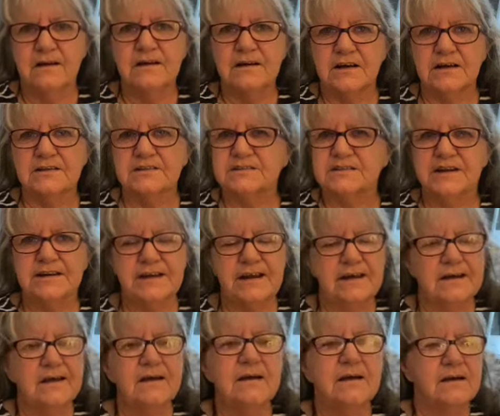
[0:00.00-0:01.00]
on
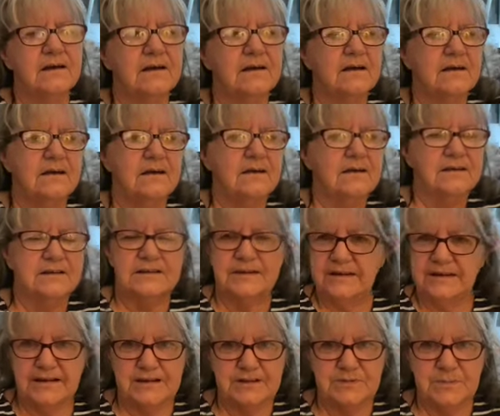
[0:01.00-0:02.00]
Sunday.
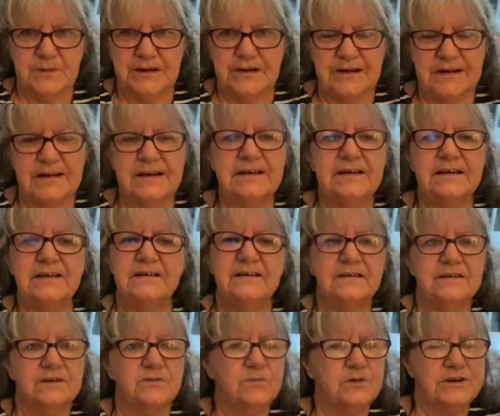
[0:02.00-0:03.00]
Today's Monday night.
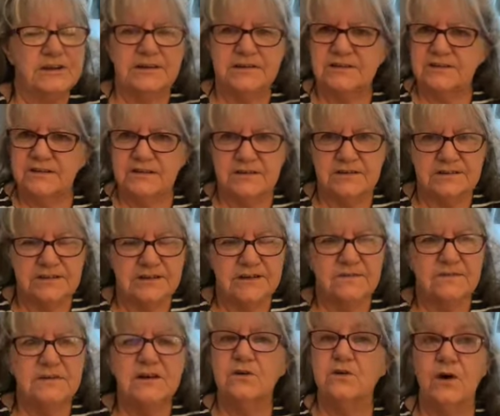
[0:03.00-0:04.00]
We tested
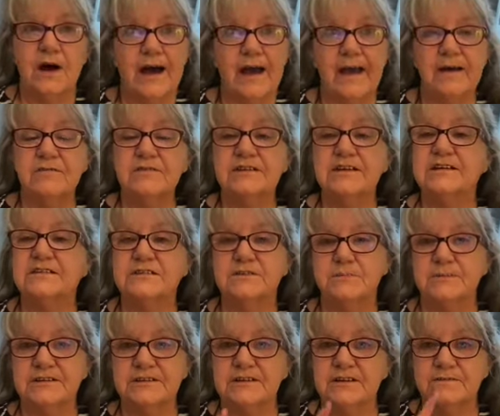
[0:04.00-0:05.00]
ourselves. Oh, I haven't tested
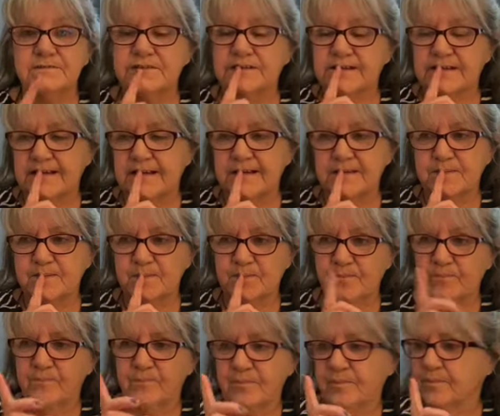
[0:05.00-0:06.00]
myself today.
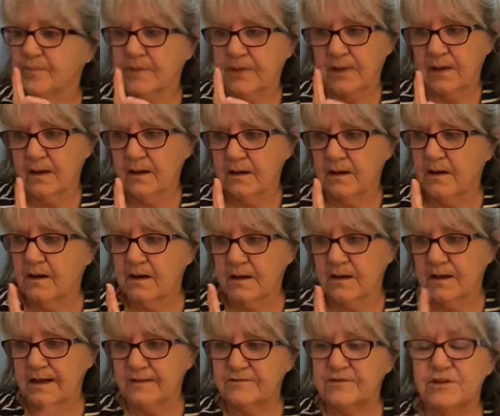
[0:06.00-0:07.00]

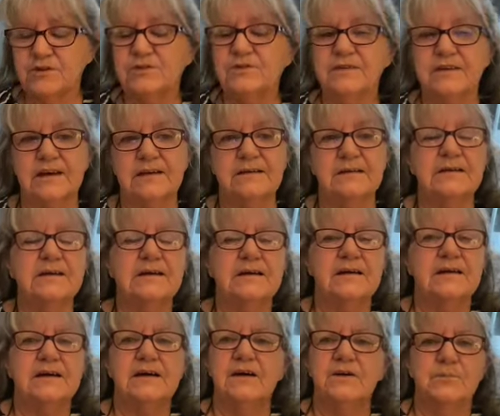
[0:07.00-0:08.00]
I'll have to do that.
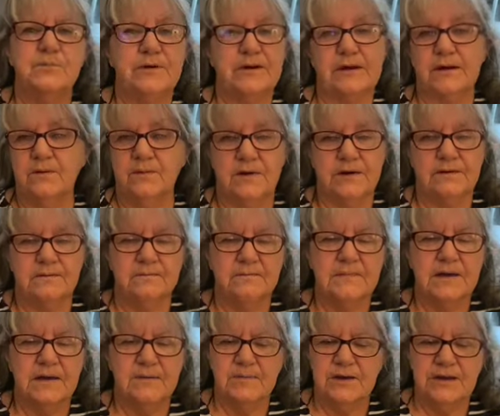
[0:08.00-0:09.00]
But anyway,
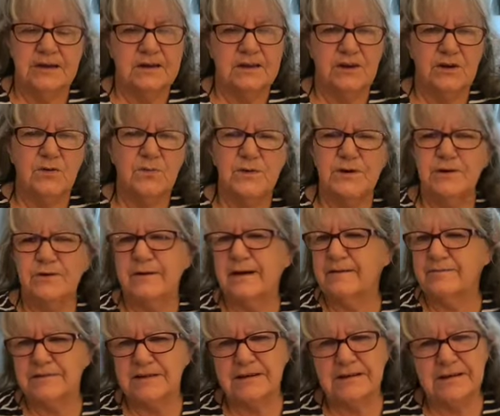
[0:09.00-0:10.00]
I mean, you know, we don't
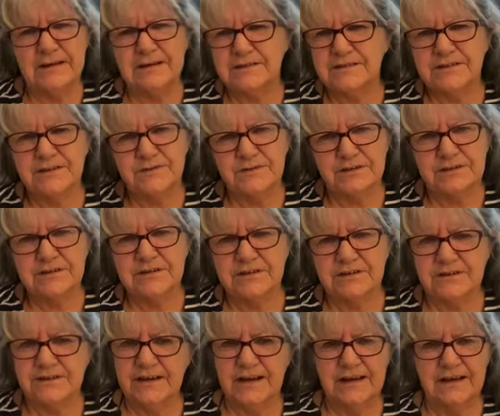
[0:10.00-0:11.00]
have to test every
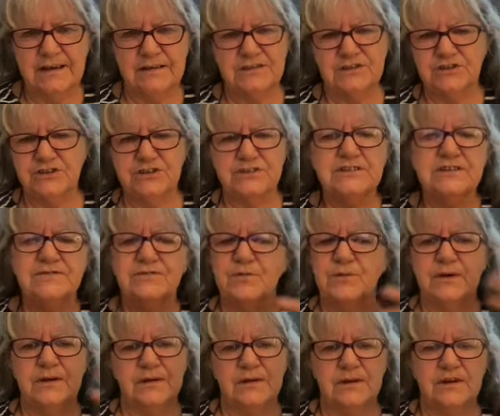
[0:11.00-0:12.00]
single day. It's just if
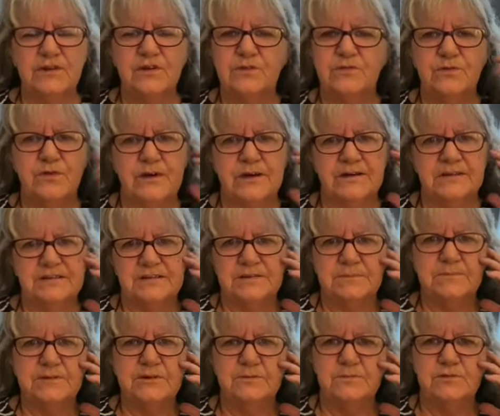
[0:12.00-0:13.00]
we, you know, if we get a
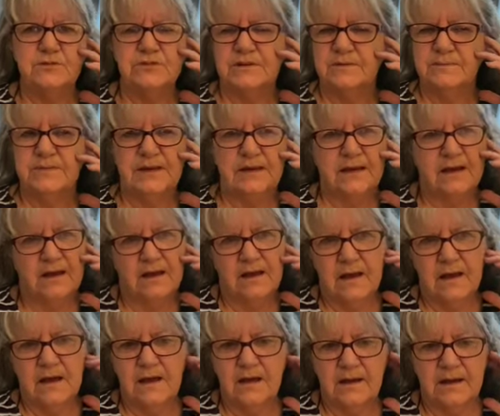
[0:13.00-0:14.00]
symptom or something.
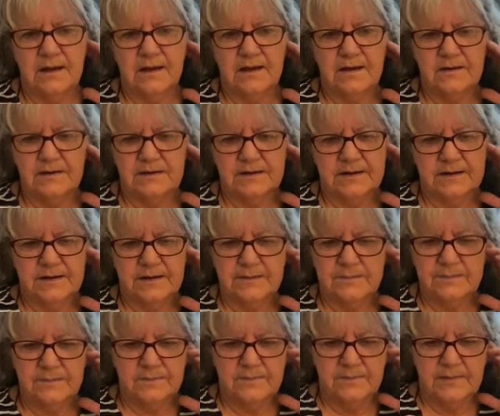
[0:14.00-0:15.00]
And
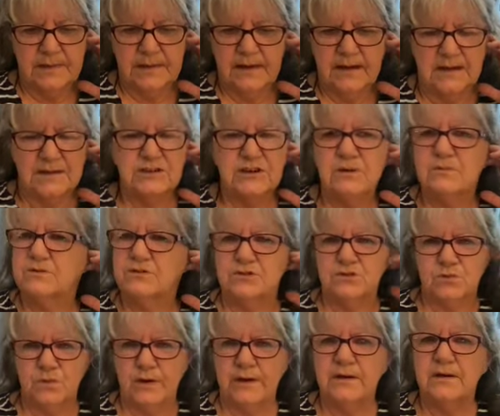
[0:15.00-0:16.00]
um, it's almost
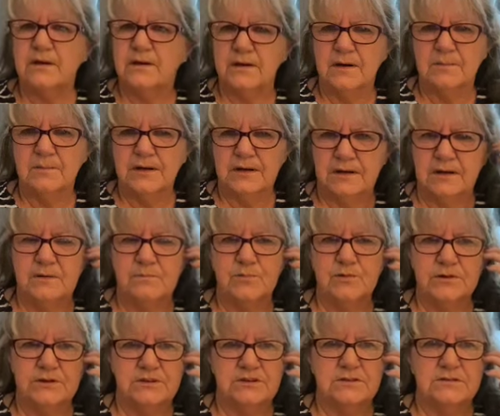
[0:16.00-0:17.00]
a week. I mean,
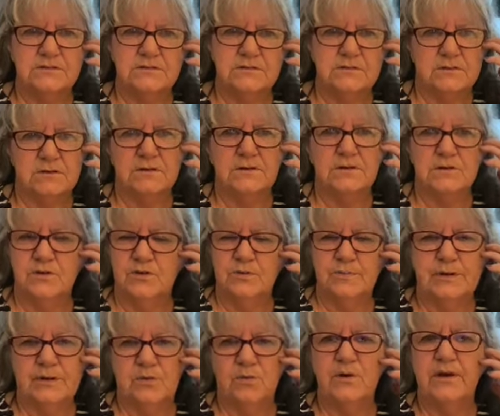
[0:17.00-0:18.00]
pretty, you know, it'll
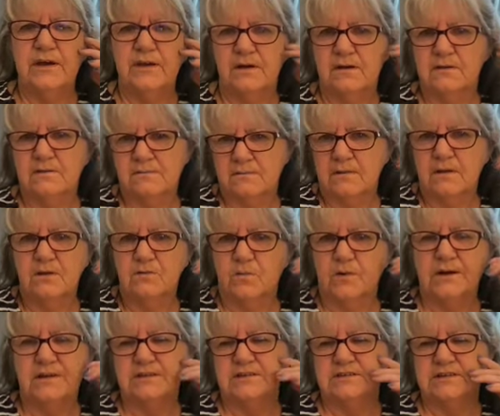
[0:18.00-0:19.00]
be a week on
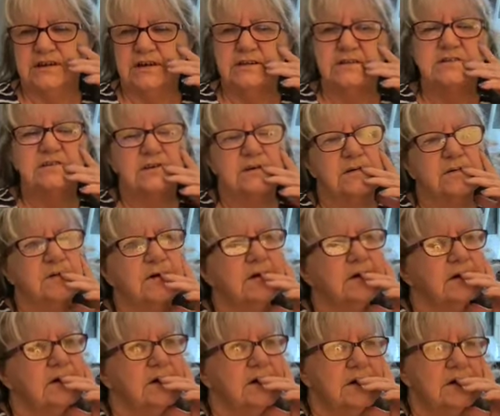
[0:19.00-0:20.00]
Wednesday. So
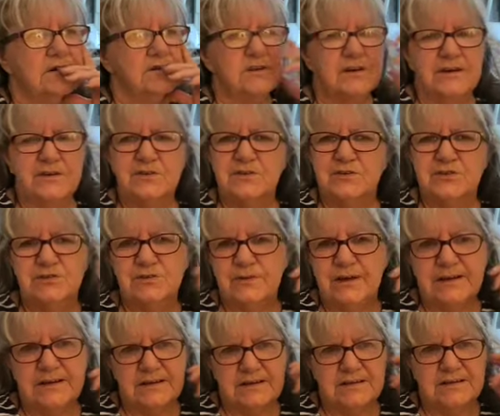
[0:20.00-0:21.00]
another two
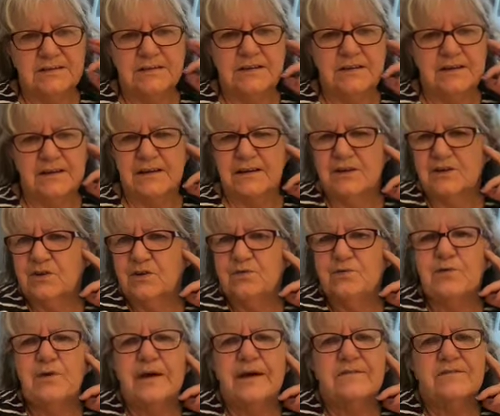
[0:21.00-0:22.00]
days. And, you know,
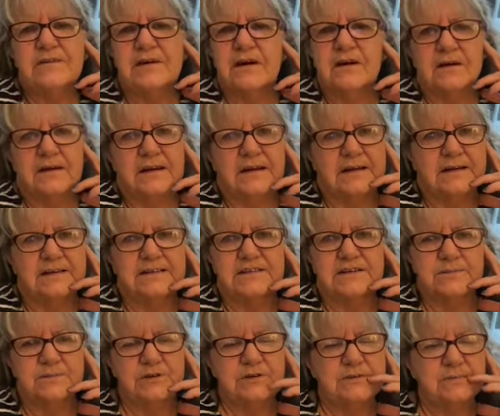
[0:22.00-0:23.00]
if we haven't got any
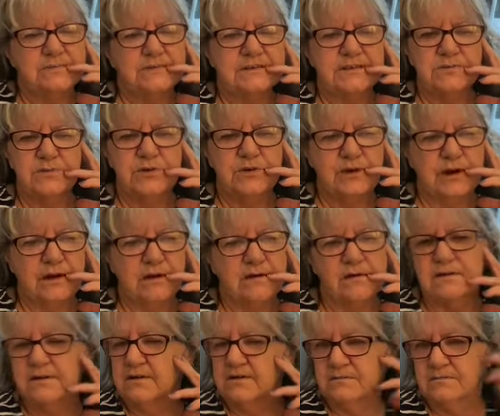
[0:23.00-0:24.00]
symptoms, then we're not
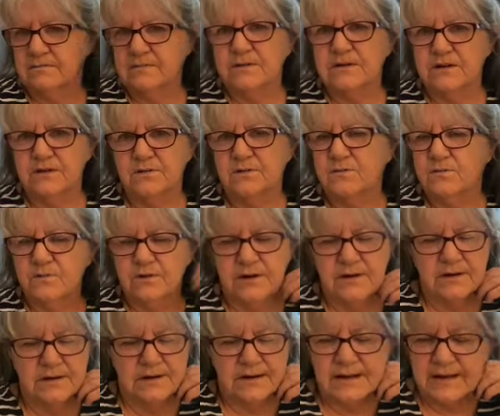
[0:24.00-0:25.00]
going to, you know, we're
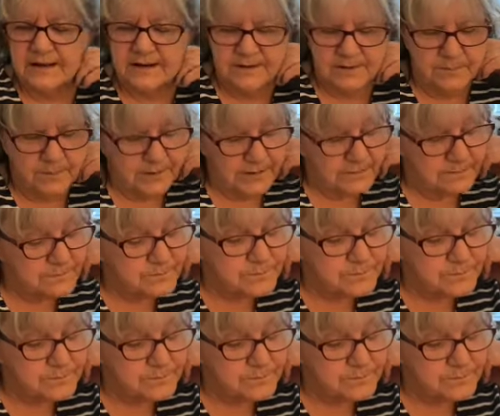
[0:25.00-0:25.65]
not going to get it. But